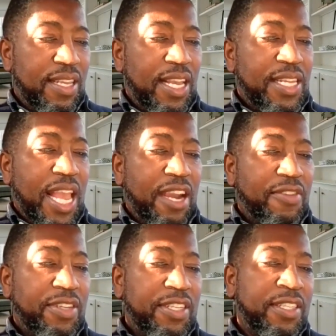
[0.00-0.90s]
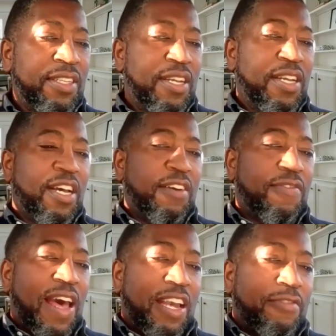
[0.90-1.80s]
Inheritor of
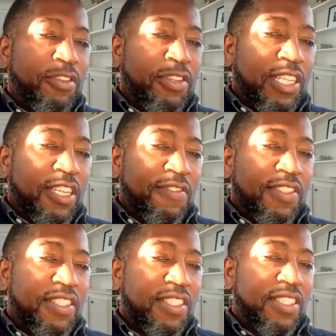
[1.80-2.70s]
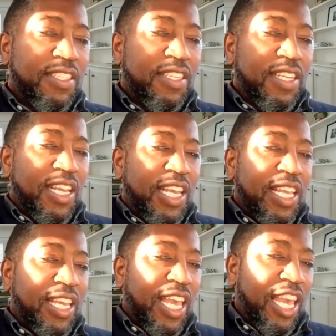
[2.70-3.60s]
hieroglyphs
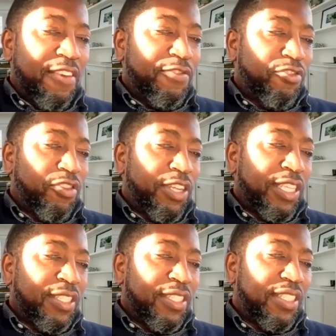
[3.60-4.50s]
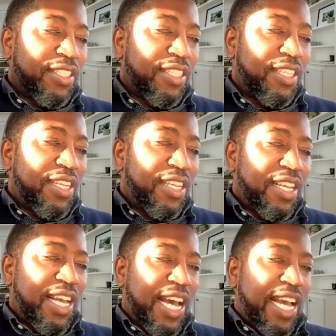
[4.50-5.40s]
and cave drawings,
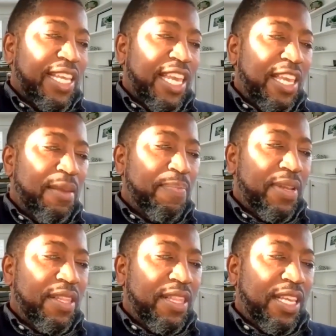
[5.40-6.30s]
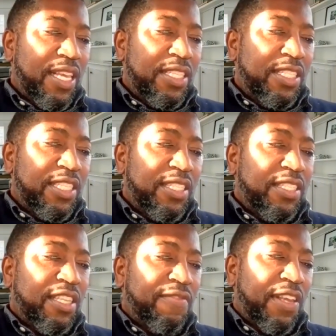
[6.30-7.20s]
I keep the
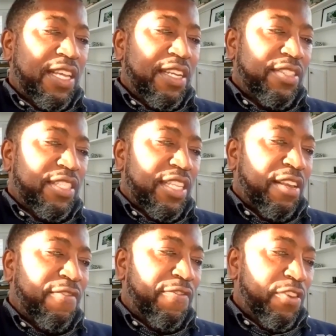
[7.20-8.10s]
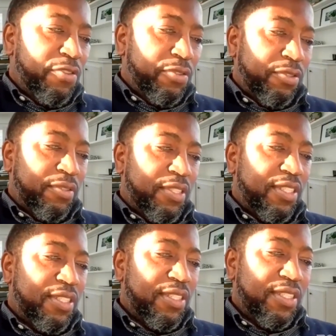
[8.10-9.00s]
engines of hearsay fueled,
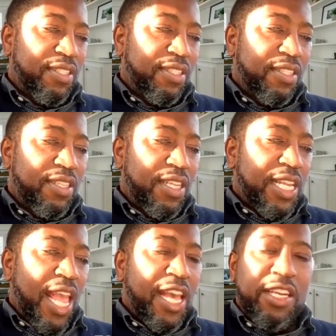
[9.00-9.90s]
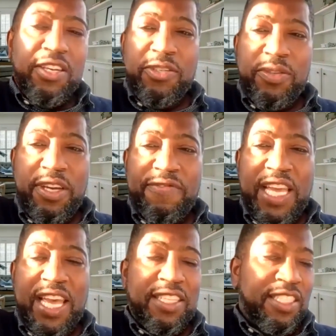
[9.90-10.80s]
an echo of
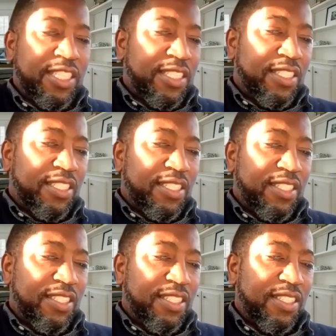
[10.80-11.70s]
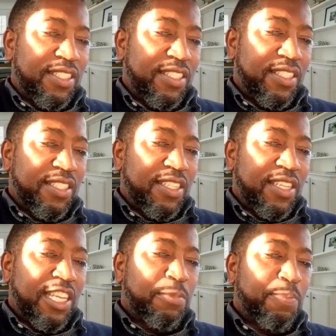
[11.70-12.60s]
the ancients,
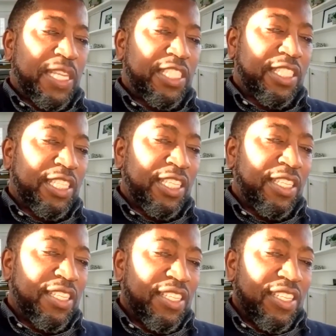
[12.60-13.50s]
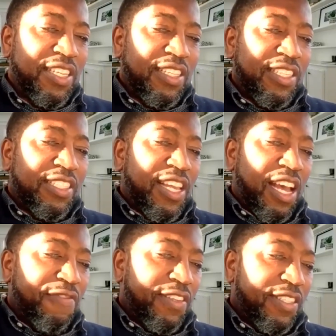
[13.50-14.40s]
especially the
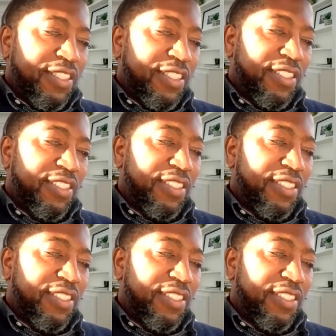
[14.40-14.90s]
sophists.